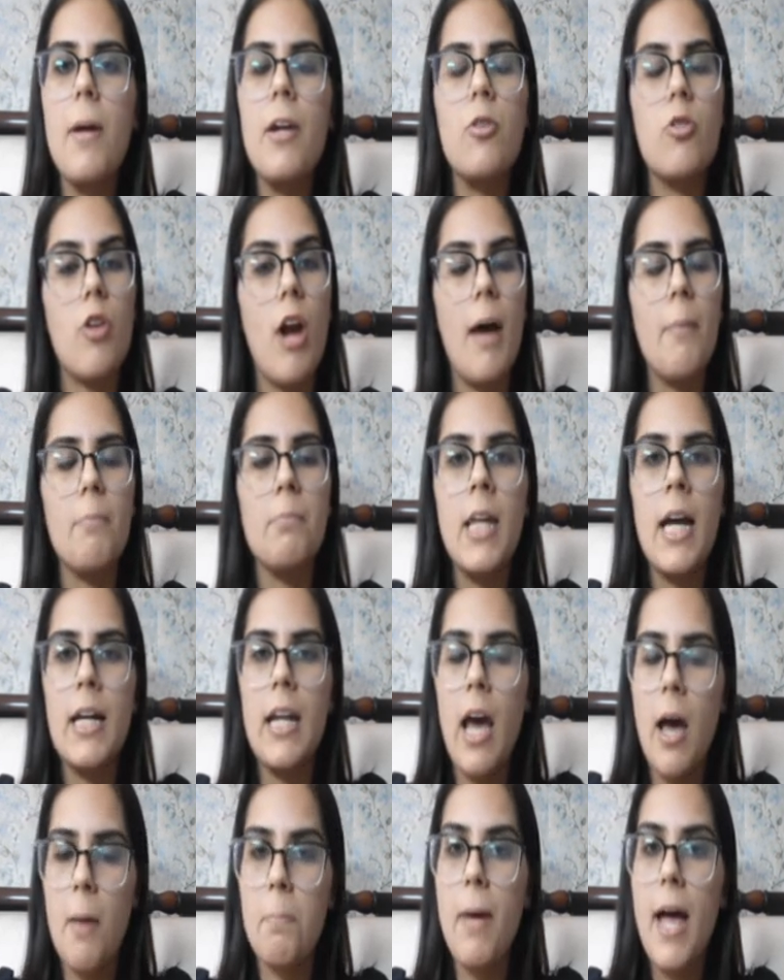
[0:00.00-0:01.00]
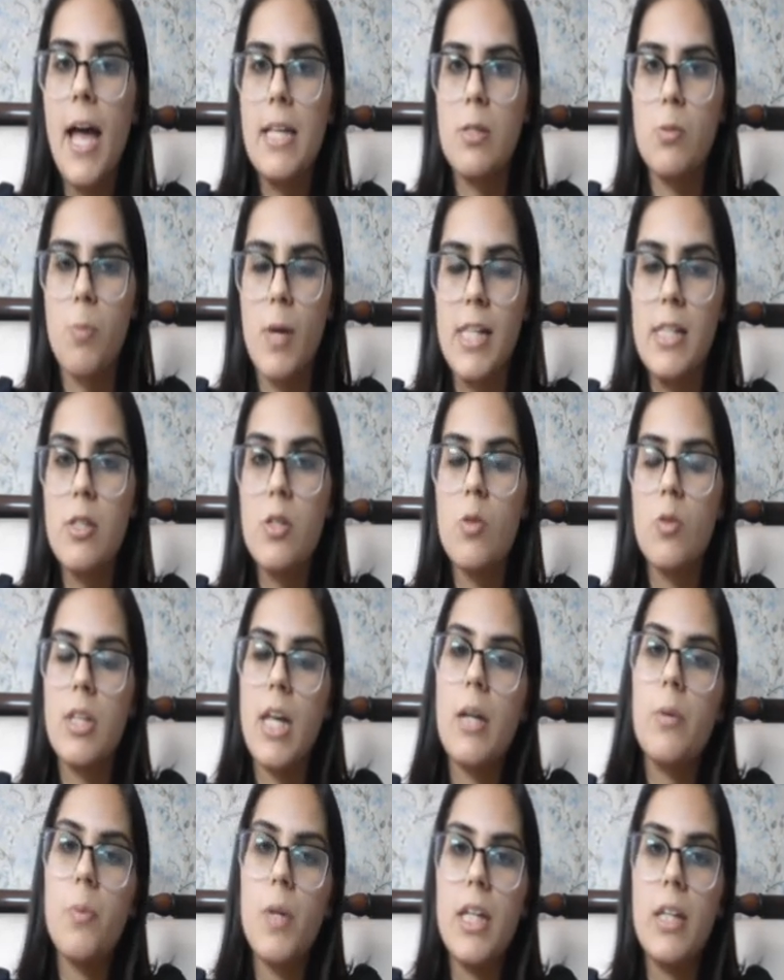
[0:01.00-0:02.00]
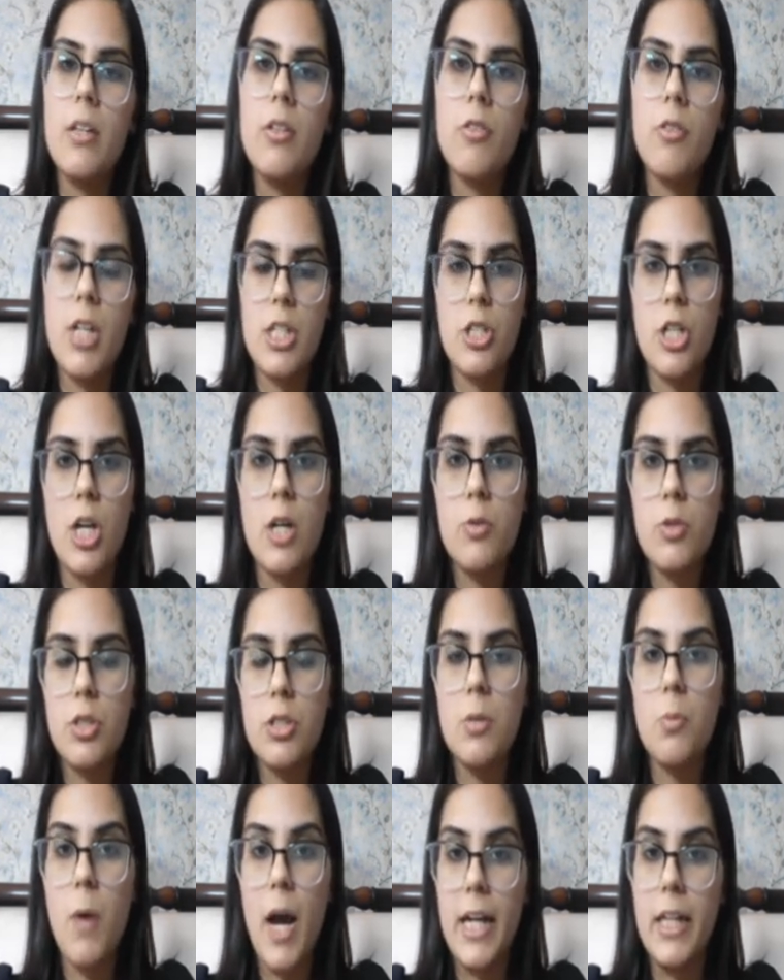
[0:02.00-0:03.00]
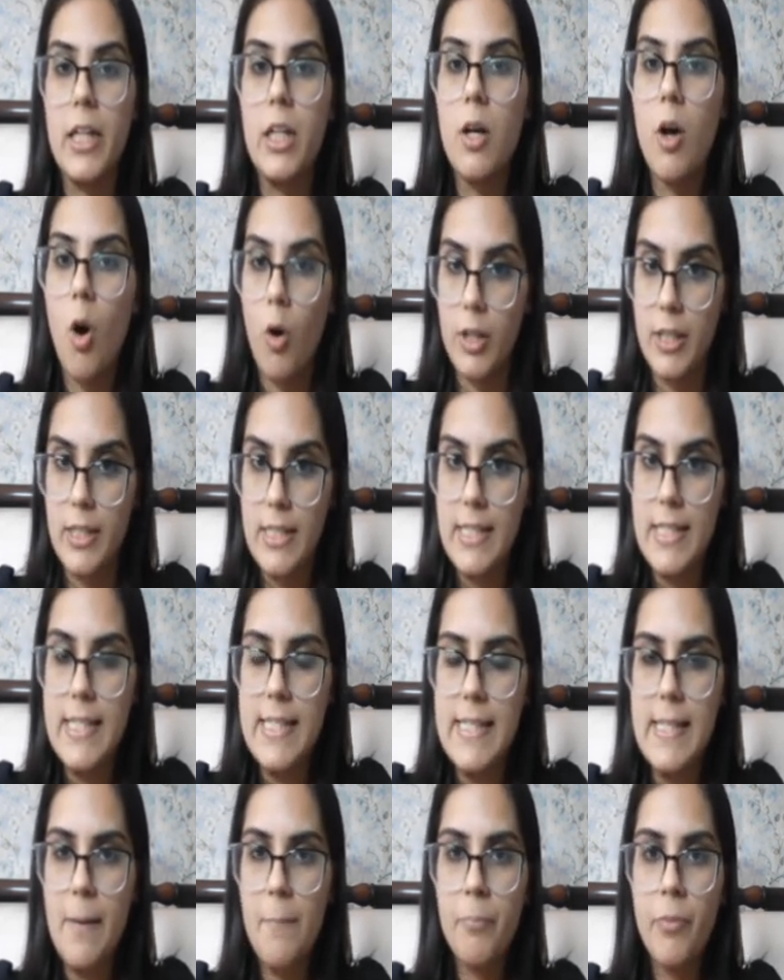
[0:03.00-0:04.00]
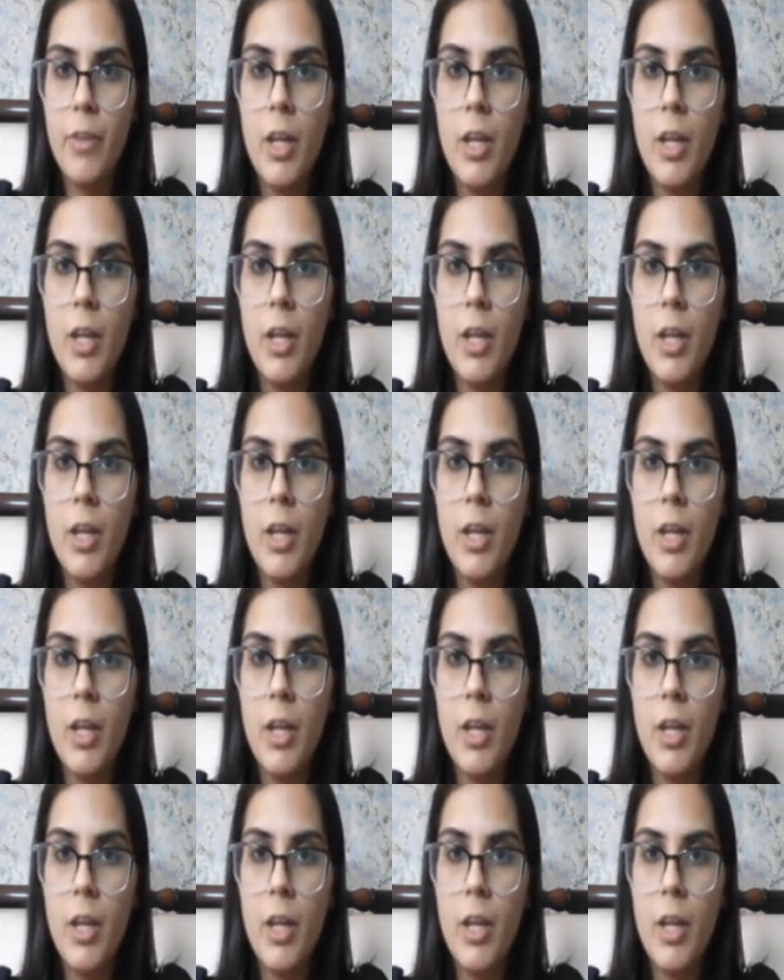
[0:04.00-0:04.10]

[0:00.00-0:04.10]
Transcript: and ramp that up as well so that we can reach out to the wider audience.